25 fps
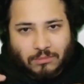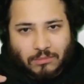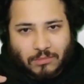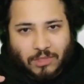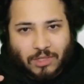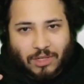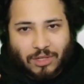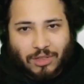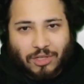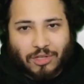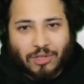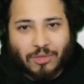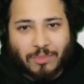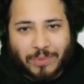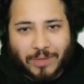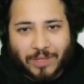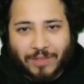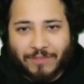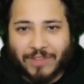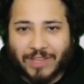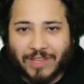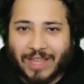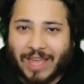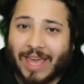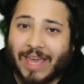little bit
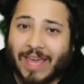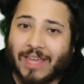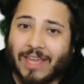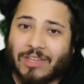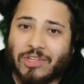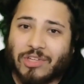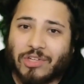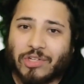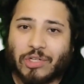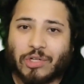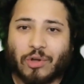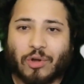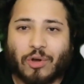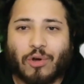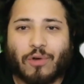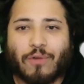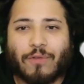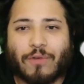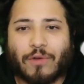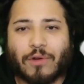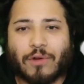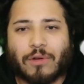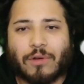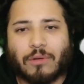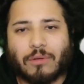of an edge
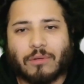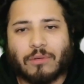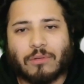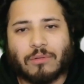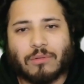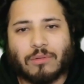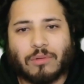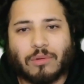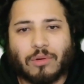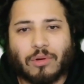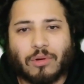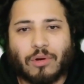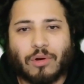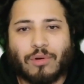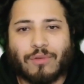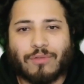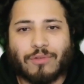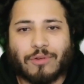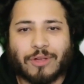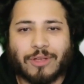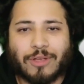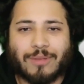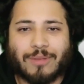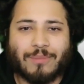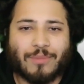over
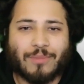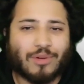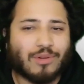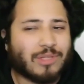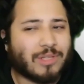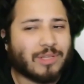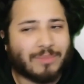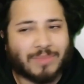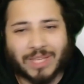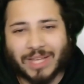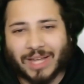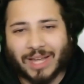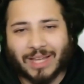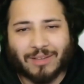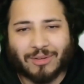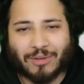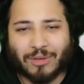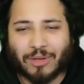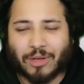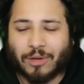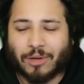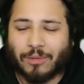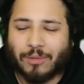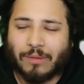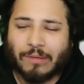him or something. I
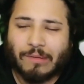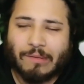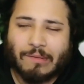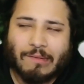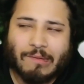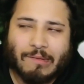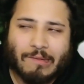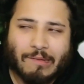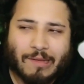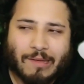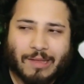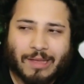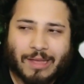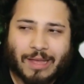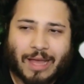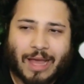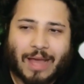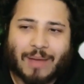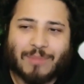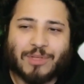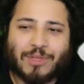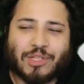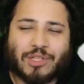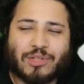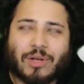don't know.
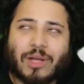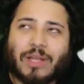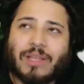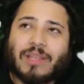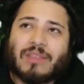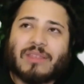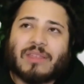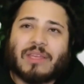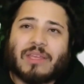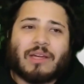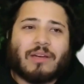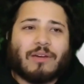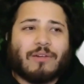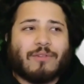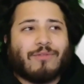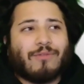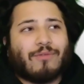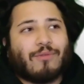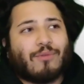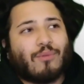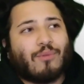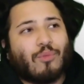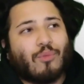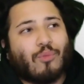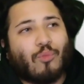I'm just trying to think of
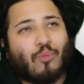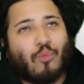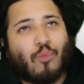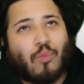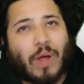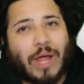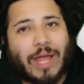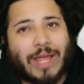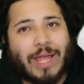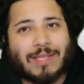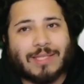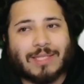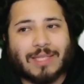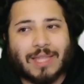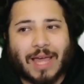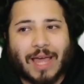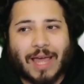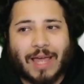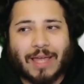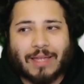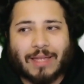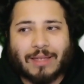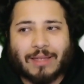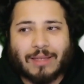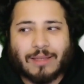ways
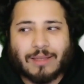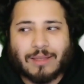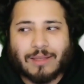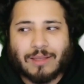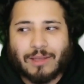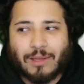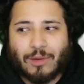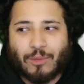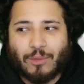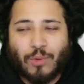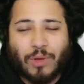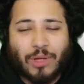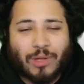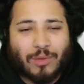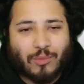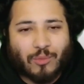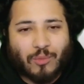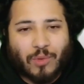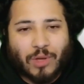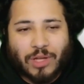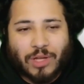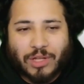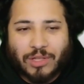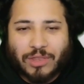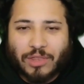that
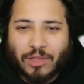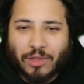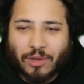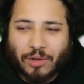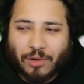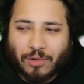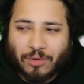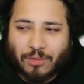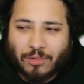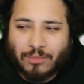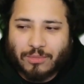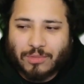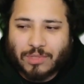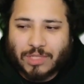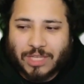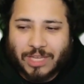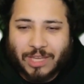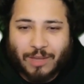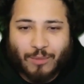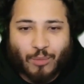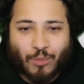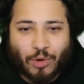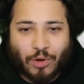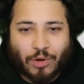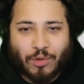what could their
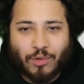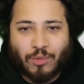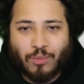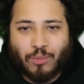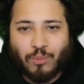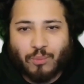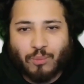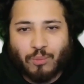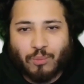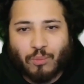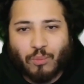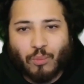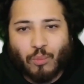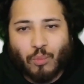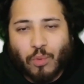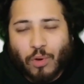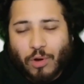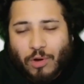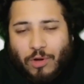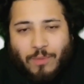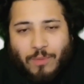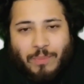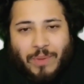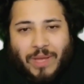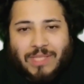teamwork
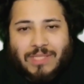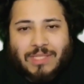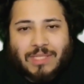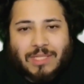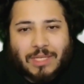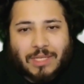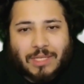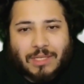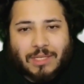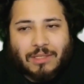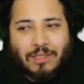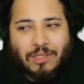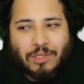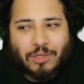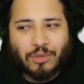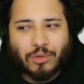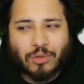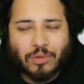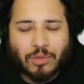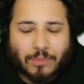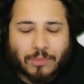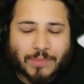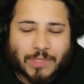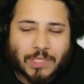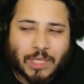work best in, you
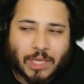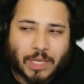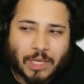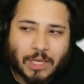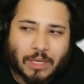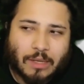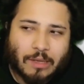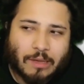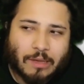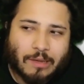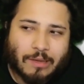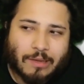know what I'm saying?